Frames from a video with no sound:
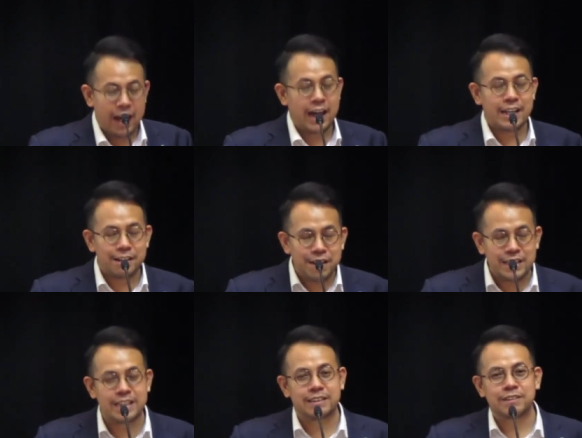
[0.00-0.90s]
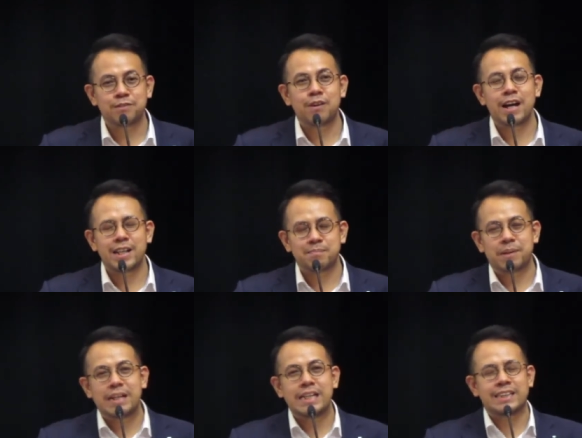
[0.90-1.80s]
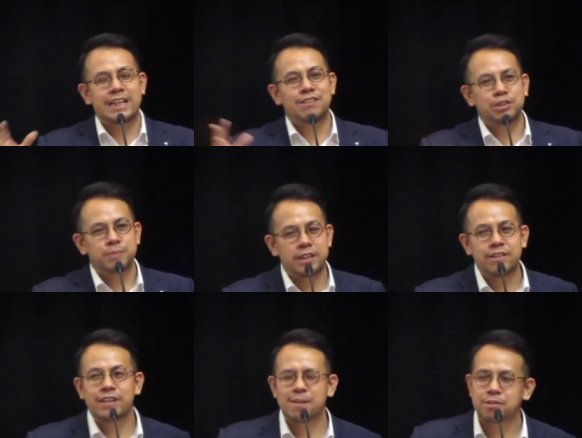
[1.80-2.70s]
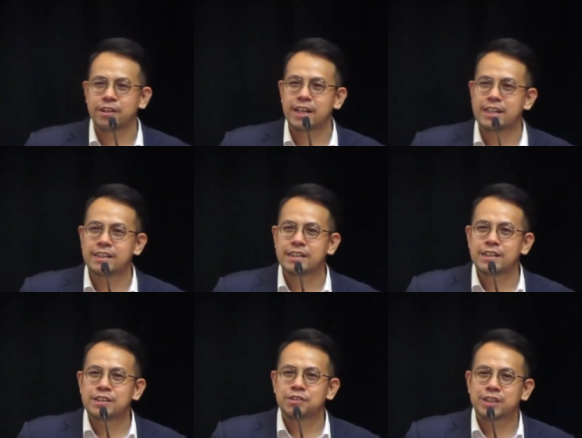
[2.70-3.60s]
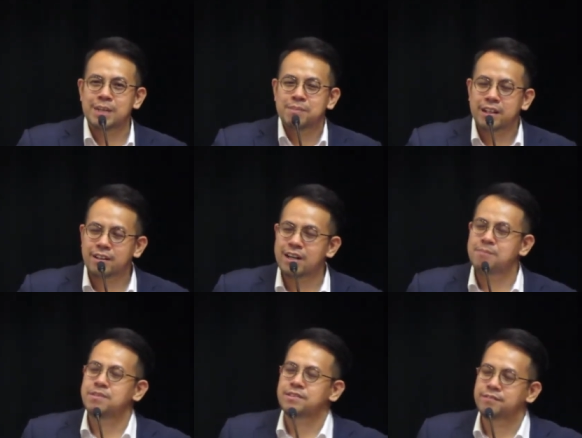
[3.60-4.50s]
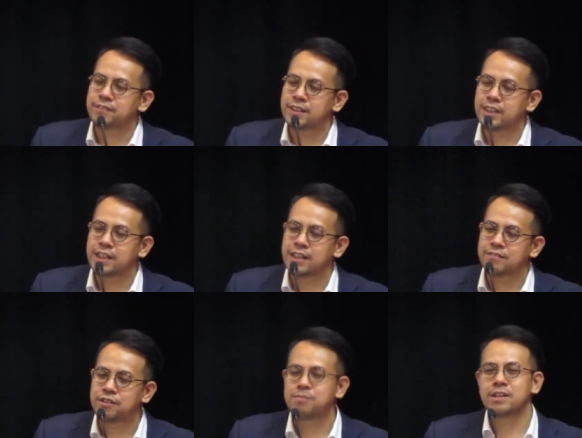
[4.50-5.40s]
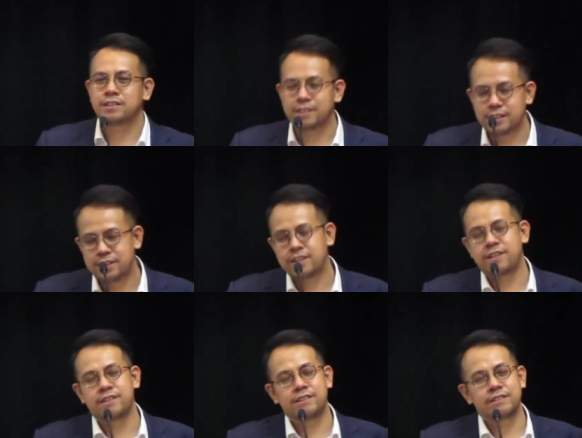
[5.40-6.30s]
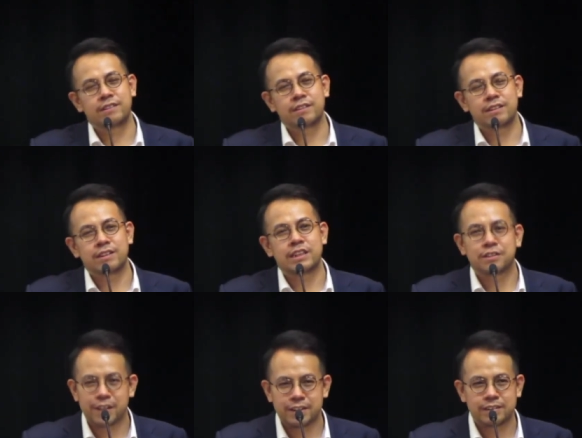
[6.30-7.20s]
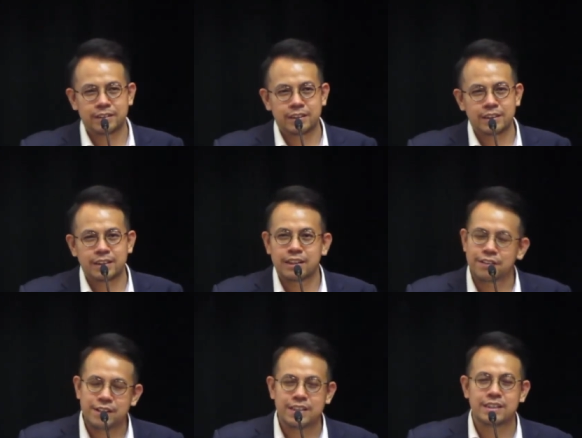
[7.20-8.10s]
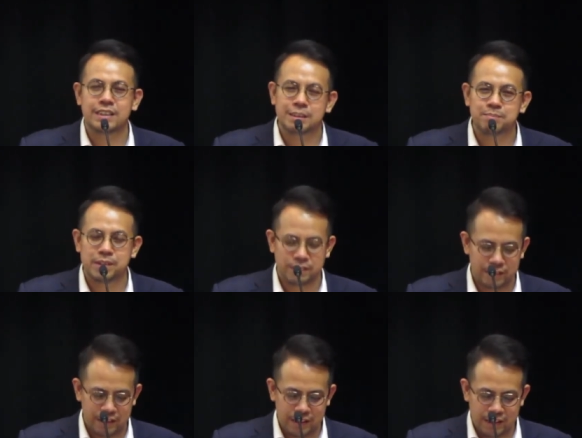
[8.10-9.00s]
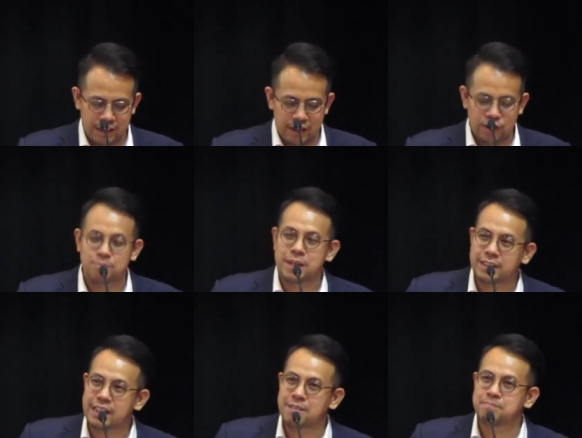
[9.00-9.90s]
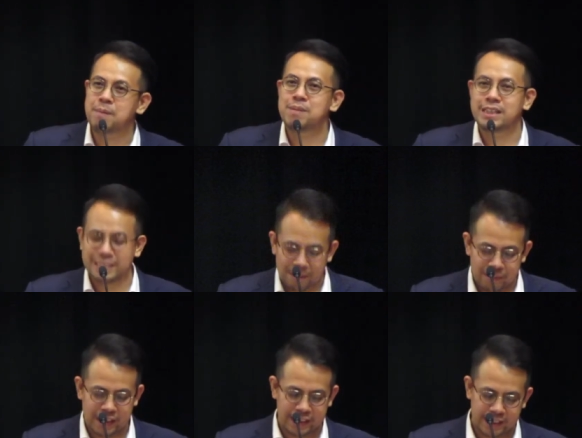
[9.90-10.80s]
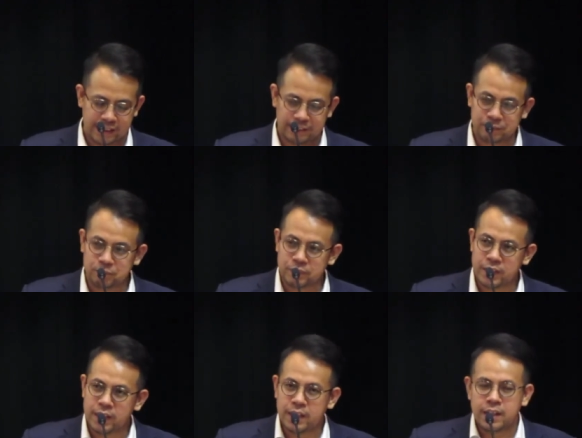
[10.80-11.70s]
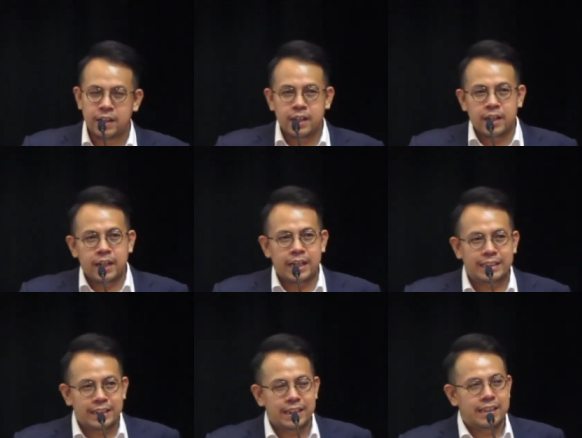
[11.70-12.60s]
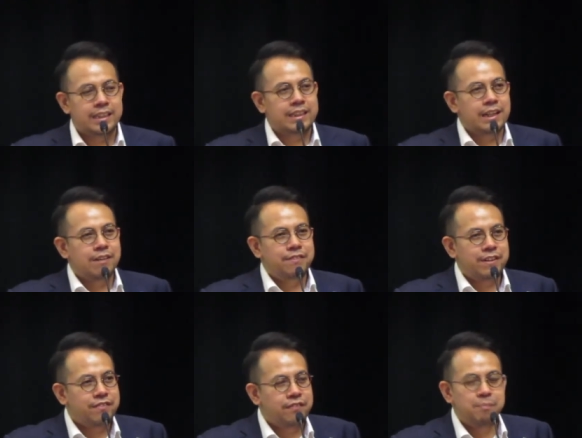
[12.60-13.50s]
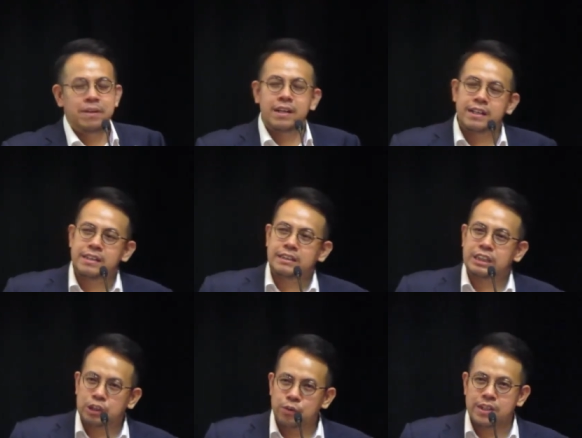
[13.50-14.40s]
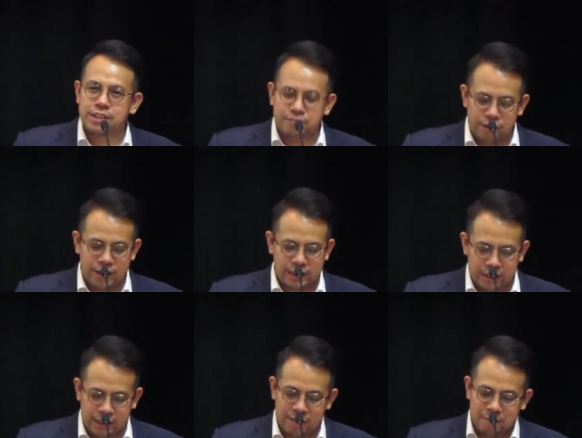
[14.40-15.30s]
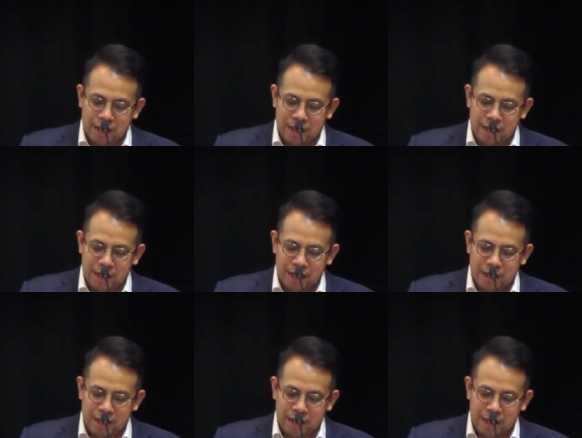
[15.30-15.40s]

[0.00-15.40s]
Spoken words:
And their reason why the police and our superhero came together to keep the crimes of the former Attorney General secret, their reason is simple: to maintain public stability. Isn't this a very familiar situation for us here in